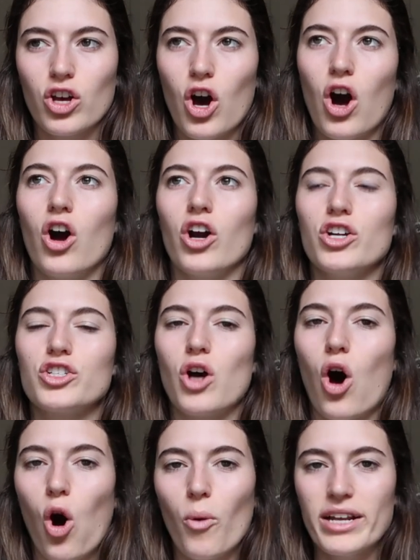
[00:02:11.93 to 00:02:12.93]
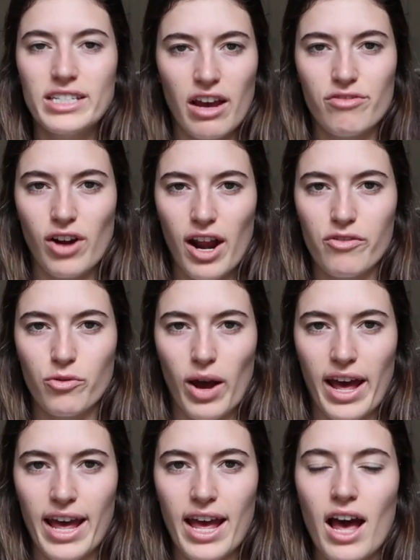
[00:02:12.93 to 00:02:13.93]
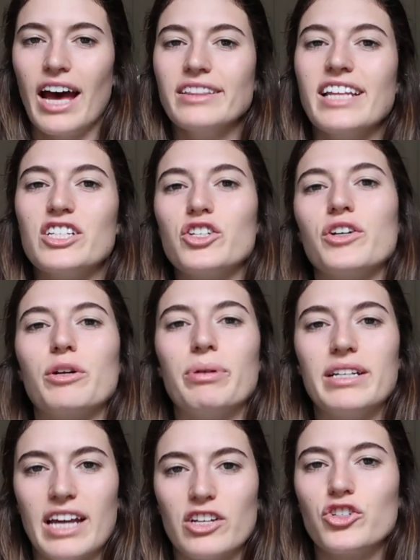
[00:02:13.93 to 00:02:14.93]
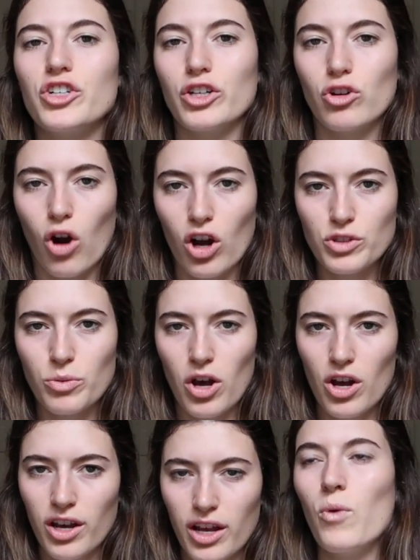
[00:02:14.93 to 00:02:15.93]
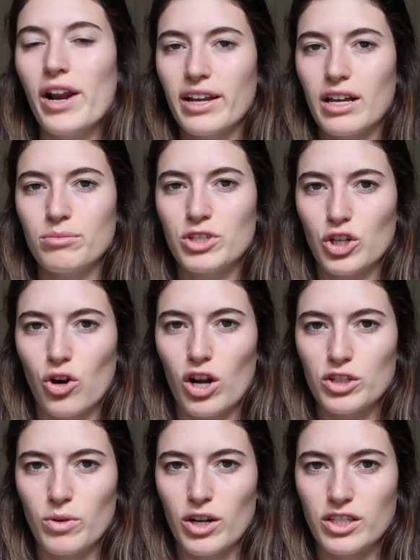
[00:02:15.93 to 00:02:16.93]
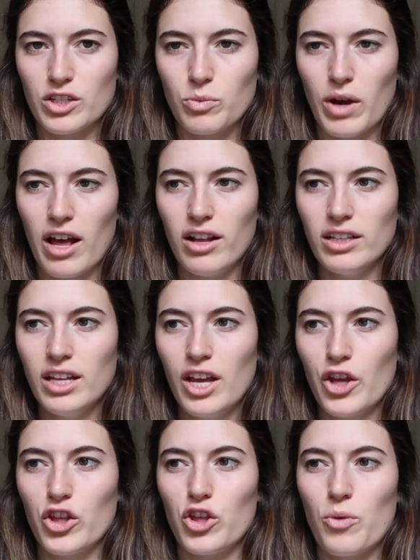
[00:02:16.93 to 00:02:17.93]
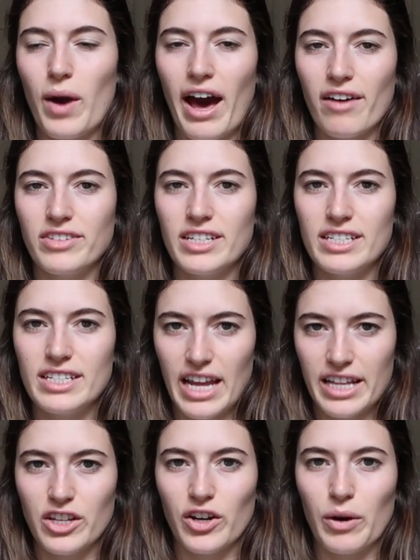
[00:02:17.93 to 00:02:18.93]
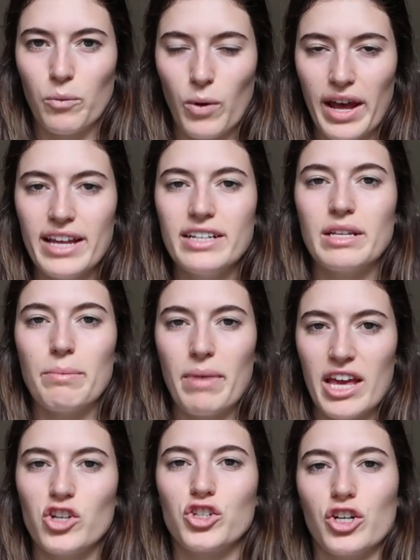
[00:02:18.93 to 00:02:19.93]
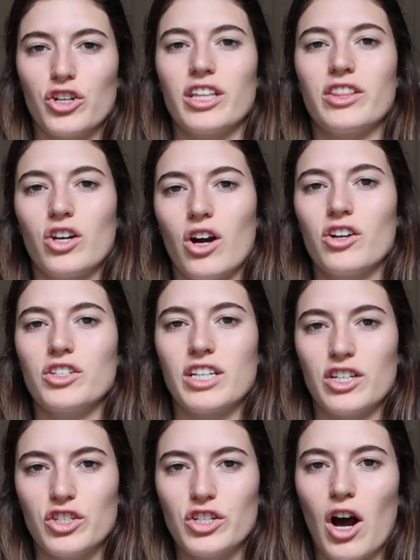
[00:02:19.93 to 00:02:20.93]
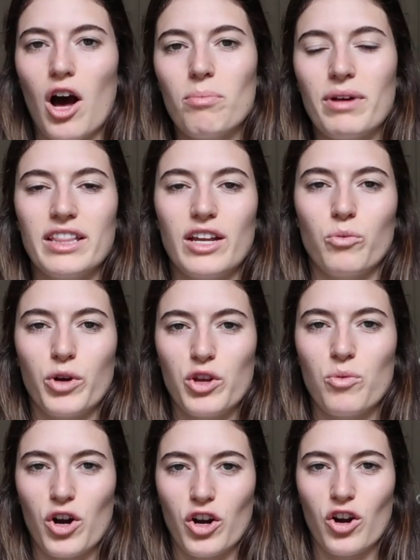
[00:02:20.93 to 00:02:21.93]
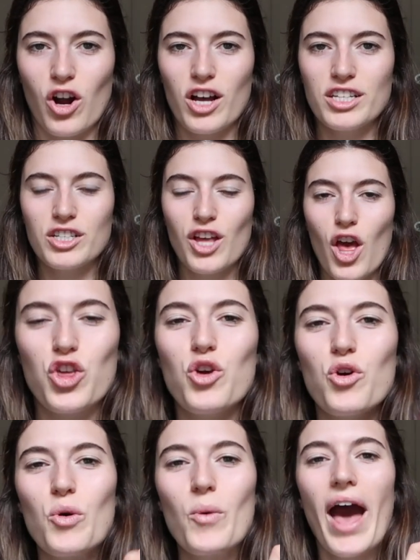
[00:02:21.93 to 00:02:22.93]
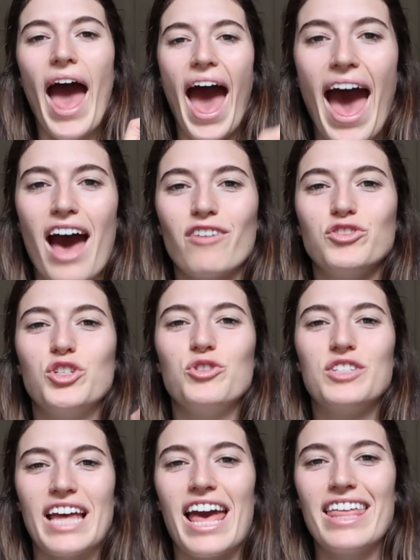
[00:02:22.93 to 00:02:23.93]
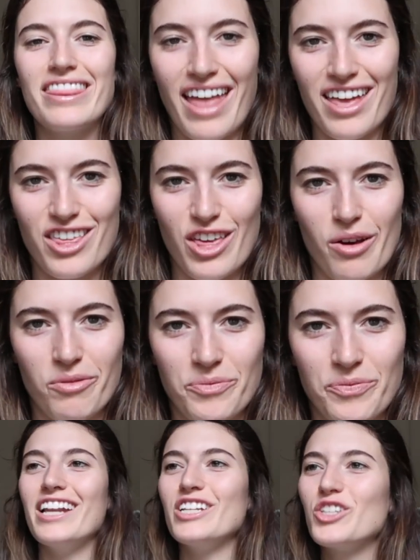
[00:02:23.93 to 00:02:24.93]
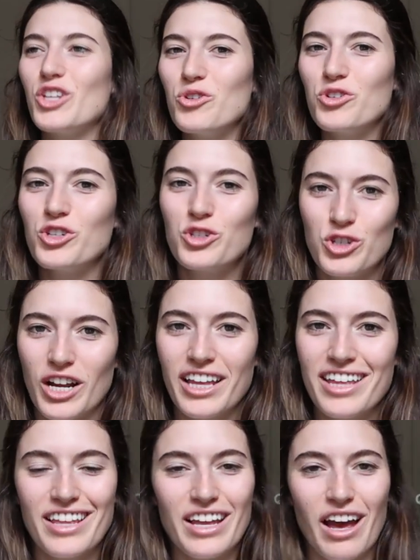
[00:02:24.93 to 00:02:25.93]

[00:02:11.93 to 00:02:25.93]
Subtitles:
cars always have right of way unless you're in a pedestrian crosswalk. When it comes to crosswalks as well, you have to stand there and wait to make sure that the car is going to stop, and then when you walk across you have to say thank you. It is huge in Australia that